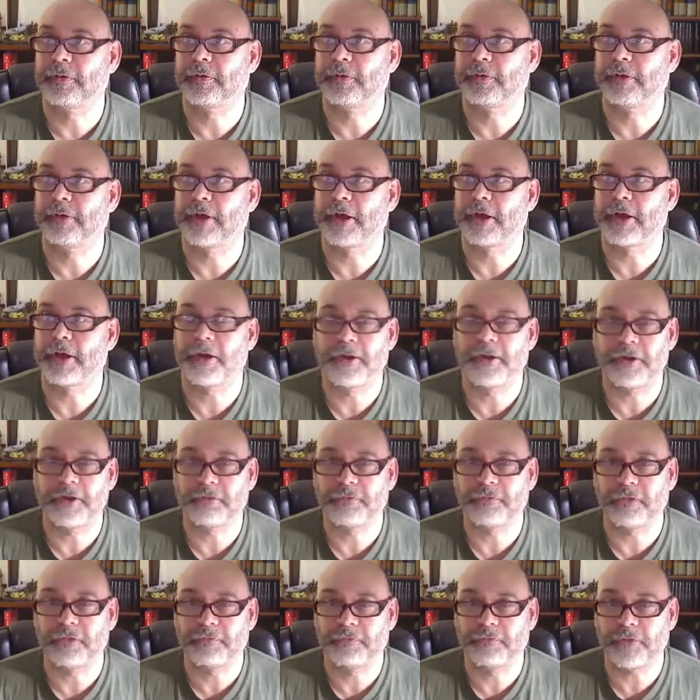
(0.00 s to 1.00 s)
done a
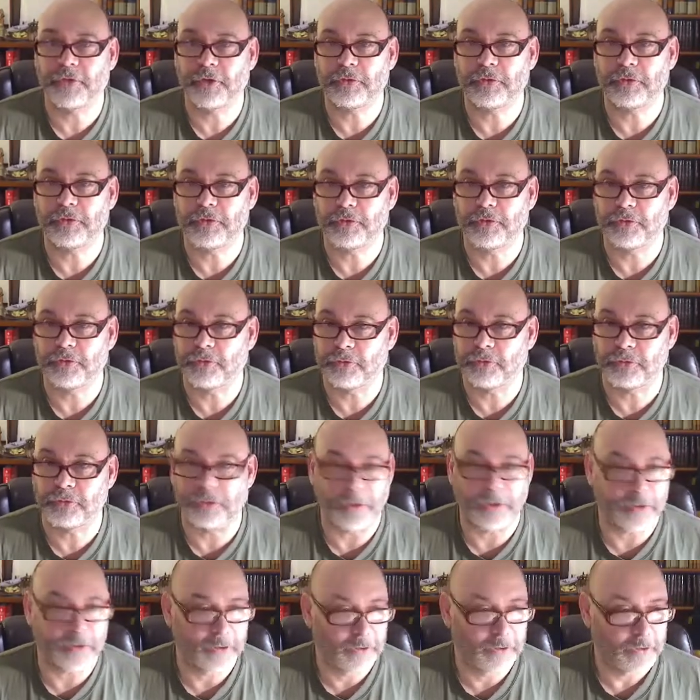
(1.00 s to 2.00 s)
different view
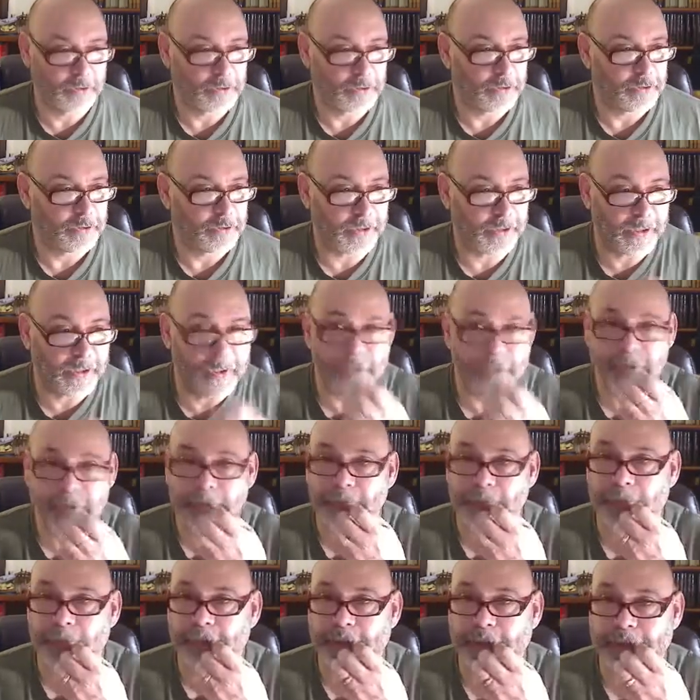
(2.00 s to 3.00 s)
to
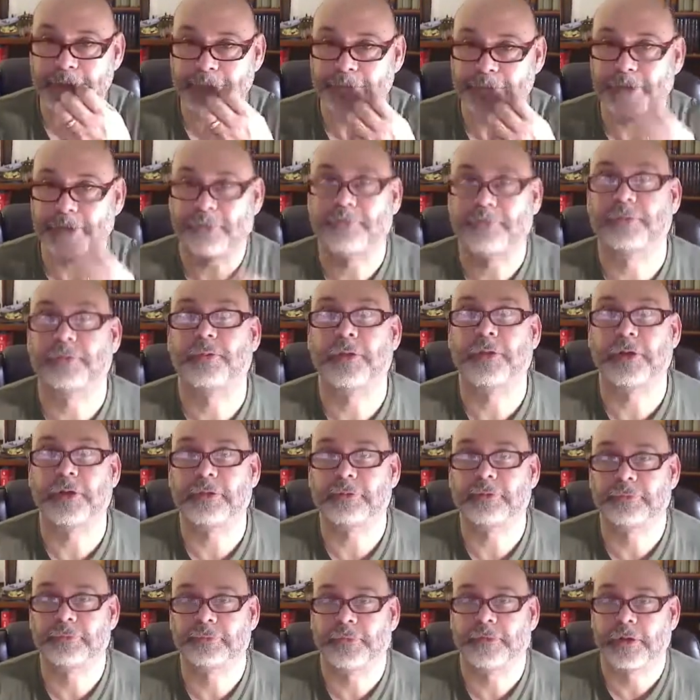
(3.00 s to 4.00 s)
end, but we'll